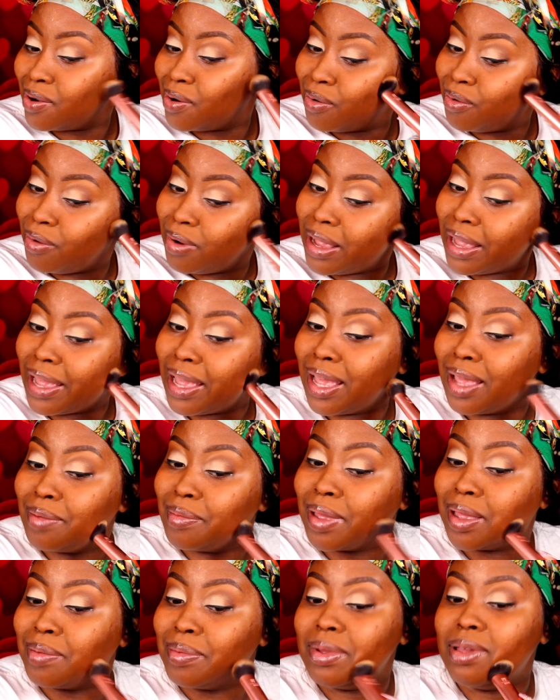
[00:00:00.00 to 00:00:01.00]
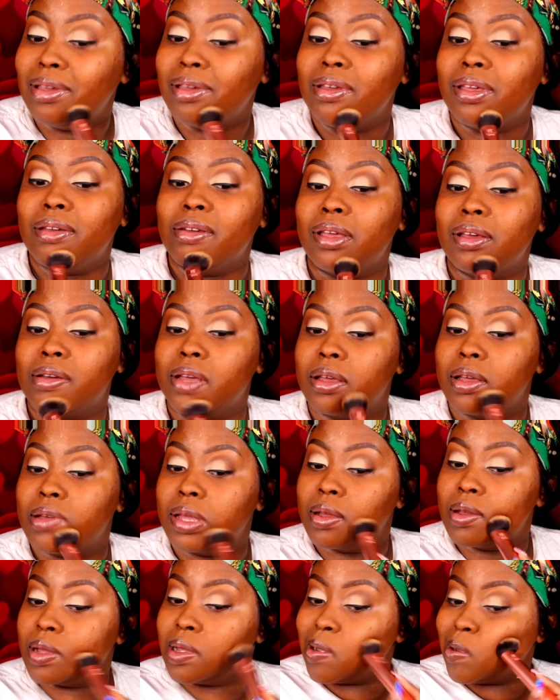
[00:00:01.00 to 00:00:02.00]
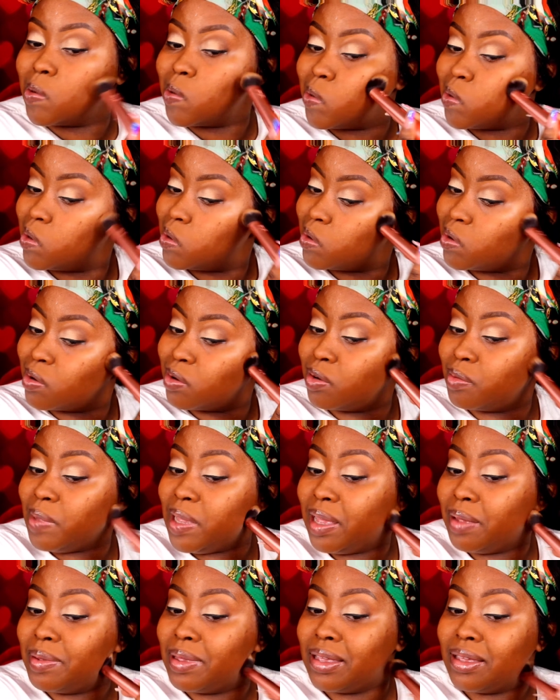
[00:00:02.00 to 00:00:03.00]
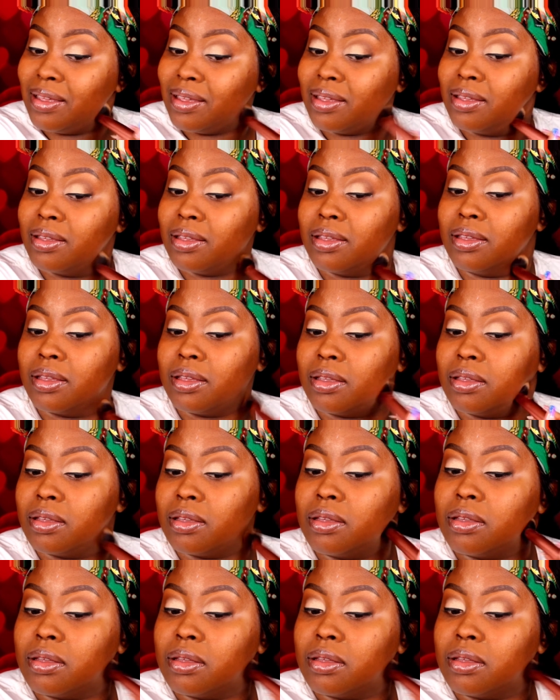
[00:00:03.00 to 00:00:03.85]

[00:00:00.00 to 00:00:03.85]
Okay, baby. Oh, baby.